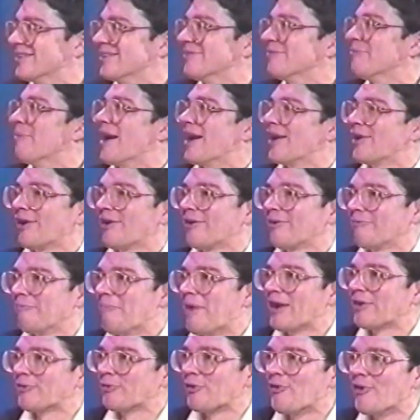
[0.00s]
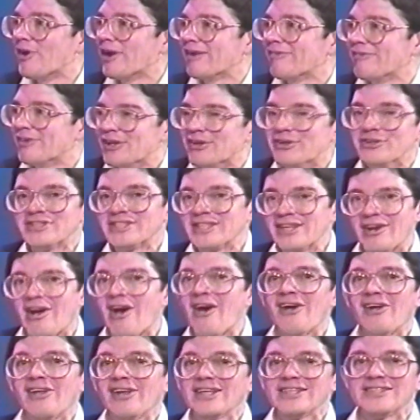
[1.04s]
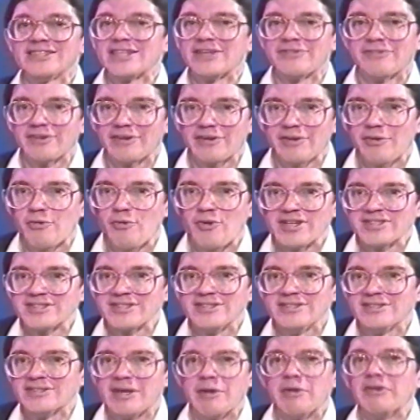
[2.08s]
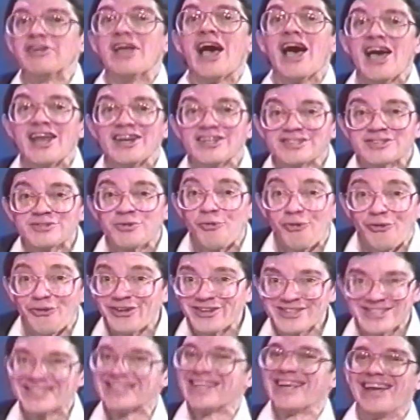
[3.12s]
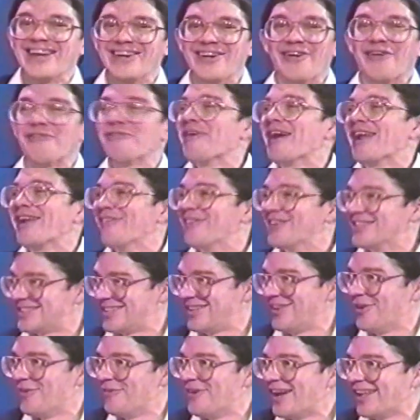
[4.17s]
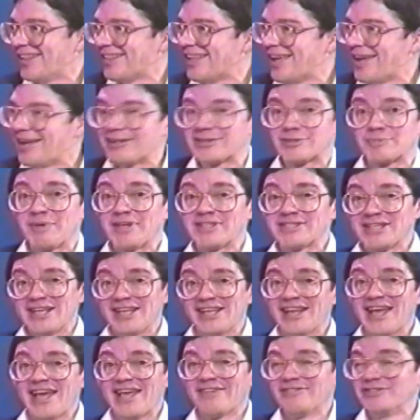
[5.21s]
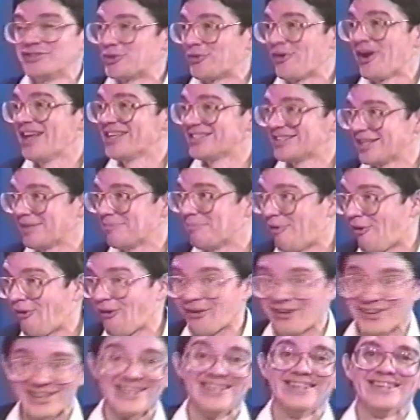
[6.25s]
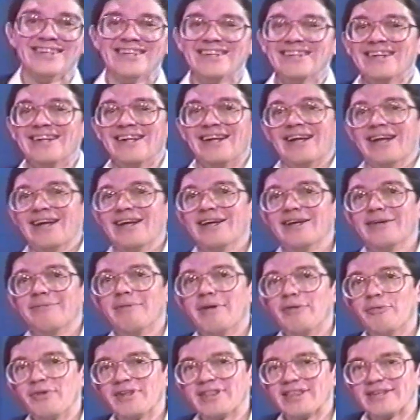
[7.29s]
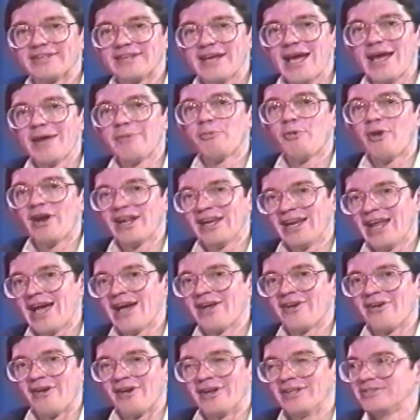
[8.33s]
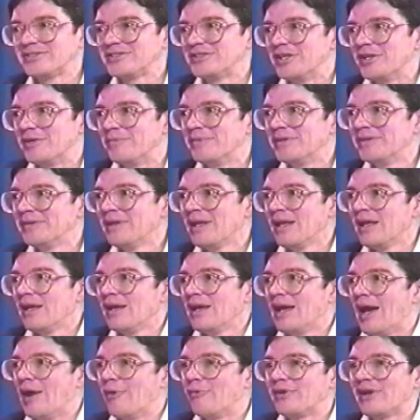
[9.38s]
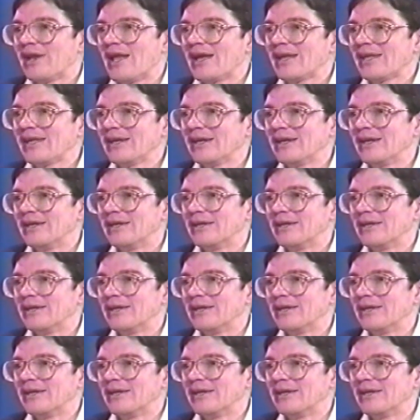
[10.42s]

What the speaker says: and microevolution, and all these different questions of dinosaurs. I know everybody wants to know about that, especially in light of Jurassic Park. But with the time running out on us, gentlemen, I would like